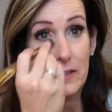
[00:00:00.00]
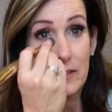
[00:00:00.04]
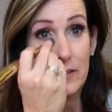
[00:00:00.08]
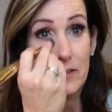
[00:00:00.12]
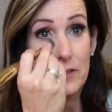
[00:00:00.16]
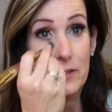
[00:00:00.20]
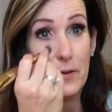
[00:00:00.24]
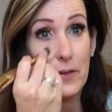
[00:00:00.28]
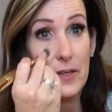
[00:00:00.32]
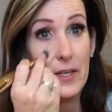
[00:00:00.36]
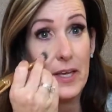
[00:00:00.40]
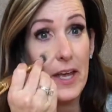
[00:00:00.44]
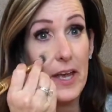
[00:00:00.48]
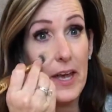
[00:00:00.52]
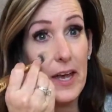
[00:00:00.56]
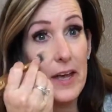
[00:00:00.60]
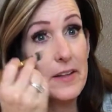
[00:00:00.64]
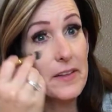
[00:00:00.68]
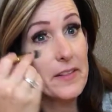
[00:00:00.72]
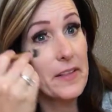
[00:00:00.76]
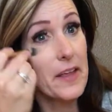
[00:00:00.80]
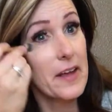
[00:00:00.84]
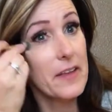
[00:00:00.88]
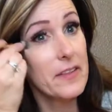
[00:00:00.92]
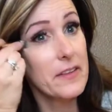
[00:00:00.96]
So
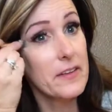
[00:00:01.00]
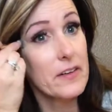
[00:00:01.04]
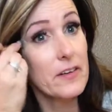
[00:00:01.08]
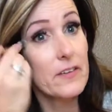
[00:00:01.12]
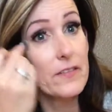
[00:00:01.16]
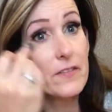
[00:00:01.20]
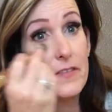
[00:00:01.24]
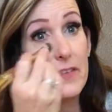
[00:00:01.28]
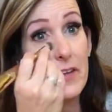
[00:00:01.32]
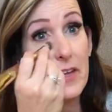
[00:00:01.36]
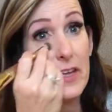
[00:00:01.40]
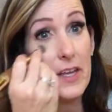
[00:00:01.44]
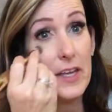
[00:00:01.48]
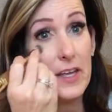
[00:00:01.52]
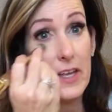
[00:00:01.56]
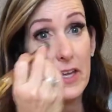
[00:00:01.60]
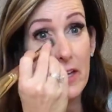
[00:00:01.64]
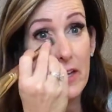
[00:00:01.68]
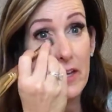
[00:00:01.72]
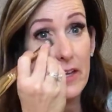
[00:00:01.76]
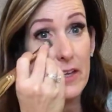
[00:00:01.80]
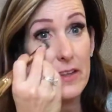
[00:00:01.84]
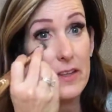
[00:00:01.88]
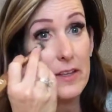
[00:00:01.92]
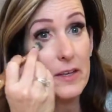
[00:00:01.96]
again, that little
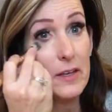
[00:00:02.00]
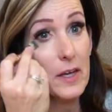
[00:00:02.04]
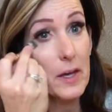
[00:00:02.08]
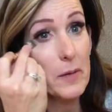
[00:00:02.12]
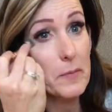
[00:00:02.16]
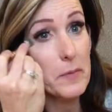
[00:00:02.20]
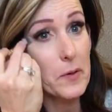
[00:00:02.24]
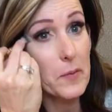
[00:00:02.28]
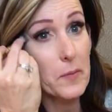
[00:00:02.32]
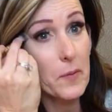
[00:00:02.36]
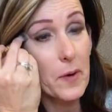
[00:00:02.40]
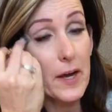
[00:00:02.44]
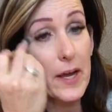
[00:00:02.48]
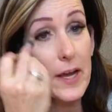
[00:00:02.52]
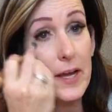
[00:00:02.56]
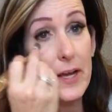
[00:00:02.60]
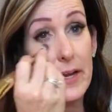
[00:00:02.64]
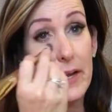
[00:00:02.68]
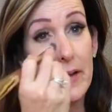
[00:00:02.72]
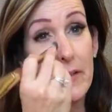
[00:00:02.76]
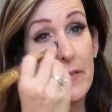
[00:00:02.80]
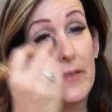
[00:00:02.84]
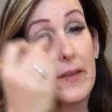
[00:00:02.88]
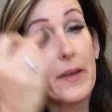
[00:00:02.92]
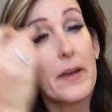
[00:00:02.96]
V, and then coming right
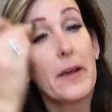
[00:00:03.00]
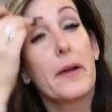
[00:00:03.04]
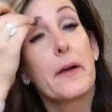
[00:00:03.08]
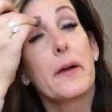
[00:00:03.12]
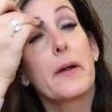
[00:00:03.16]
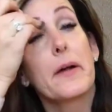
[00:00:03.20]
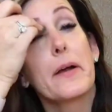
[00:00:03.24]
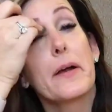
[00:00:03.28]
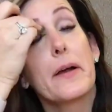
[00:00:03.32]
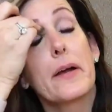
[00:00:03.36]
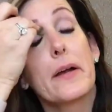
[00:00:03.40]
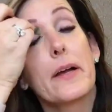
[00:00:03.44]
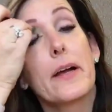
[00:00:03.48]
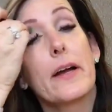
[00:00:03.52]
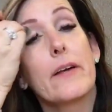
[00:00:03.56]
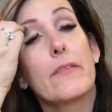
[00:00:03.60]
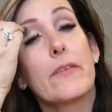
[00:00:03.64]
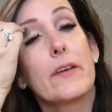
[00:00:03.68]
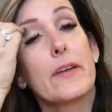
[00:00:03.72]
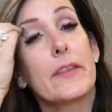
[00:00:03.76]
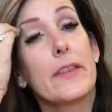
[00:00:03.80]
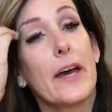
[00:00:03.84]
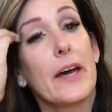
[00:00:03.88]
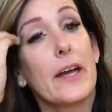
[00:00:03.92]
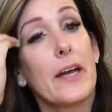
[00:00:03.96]
in there,
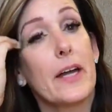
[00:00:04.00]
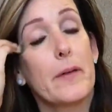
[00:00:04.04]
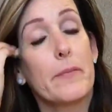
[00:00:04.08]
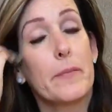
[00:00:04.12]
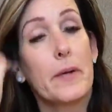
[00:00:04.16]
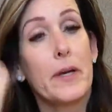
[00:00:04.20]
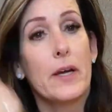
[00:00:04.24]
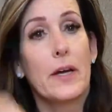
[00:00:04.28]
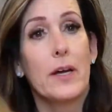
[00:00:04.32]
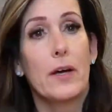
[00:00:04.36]
covering that up.